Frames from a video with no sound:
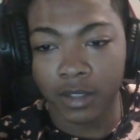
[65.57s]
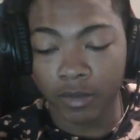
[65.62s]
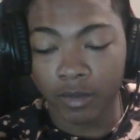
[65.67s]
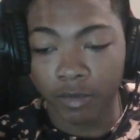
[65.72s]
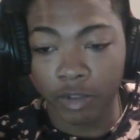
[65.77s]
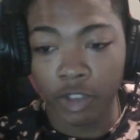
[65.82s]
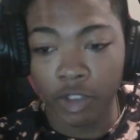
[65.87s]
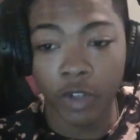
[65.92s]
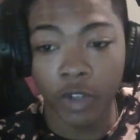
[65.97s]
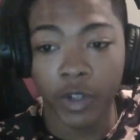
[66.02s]

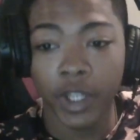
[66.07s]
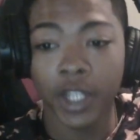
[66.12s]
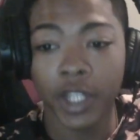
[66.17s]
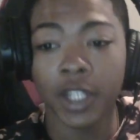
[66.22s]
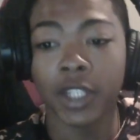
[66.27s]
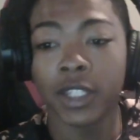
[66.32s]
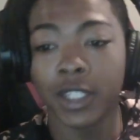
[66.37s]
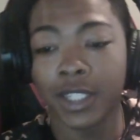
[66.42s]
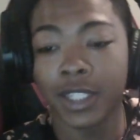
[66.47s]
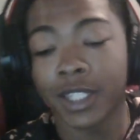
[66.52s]
Let's go ahead
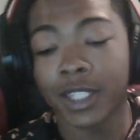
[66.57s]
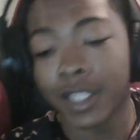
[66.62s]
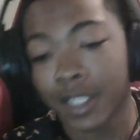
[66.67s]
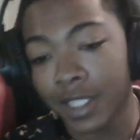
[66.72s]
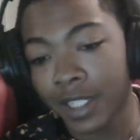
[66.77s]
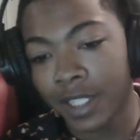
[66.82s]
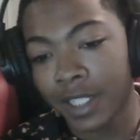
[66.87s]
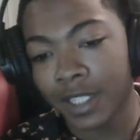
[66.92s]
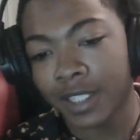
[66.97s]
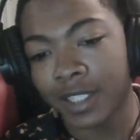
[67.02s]
and listen to
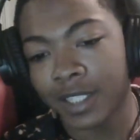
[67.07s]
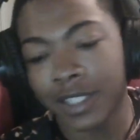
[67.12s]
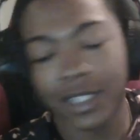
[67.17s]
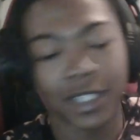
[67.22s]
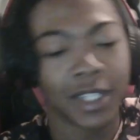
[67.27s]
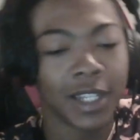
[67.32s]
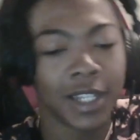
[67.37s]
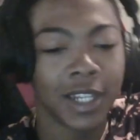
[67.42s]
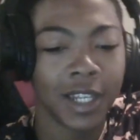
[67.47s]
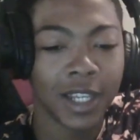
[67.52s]
this.
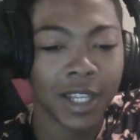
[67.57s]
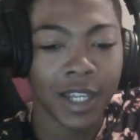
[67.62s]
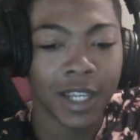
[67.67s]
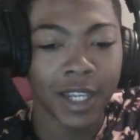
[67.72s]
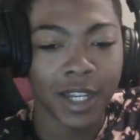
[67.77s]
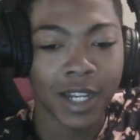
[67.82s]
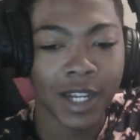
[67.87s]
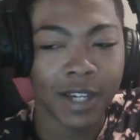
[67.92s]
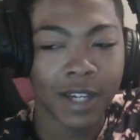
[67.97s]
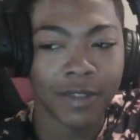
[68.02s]

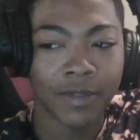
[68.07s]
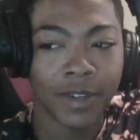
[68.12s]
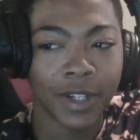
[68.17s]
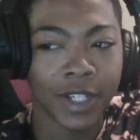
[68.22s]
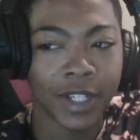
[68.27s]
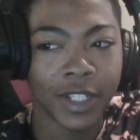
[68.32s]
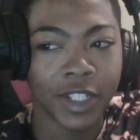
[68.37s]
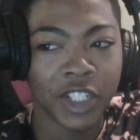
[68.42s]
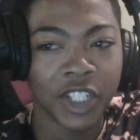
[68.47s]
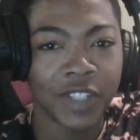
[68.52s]
And not
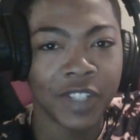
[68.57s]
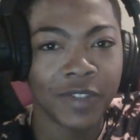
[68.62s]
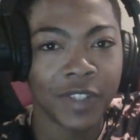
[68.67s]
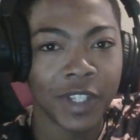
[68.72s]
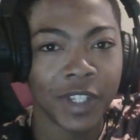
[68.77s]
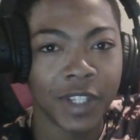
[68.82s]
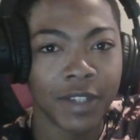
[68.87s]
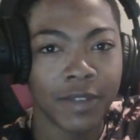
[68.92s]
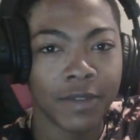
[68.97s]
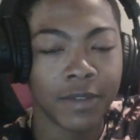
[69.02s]
fucking Chief
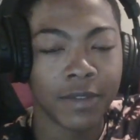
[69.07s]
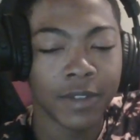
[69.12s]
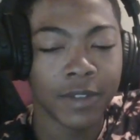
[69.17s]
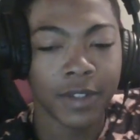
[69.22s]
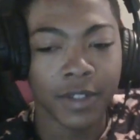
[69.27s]
Keef.